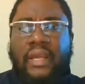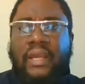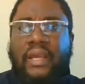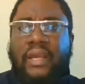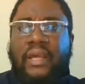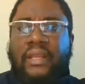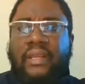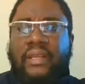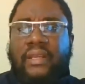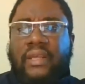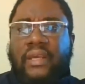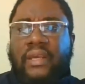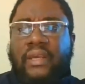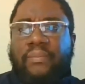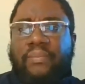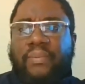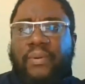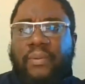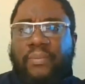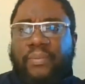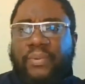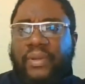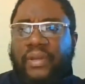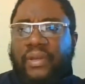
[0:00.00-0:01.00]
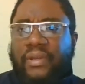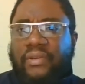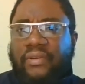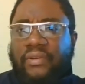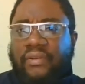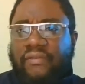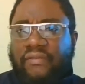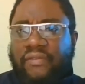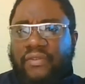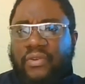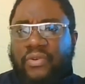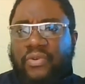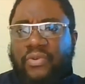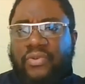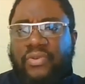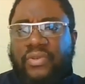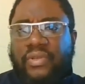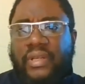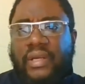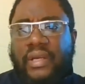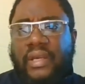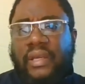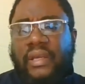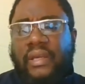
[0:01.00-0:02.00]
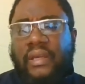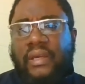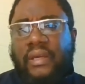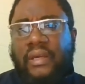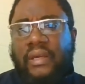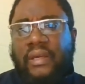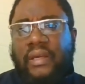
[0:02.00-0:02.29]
And they propagated views like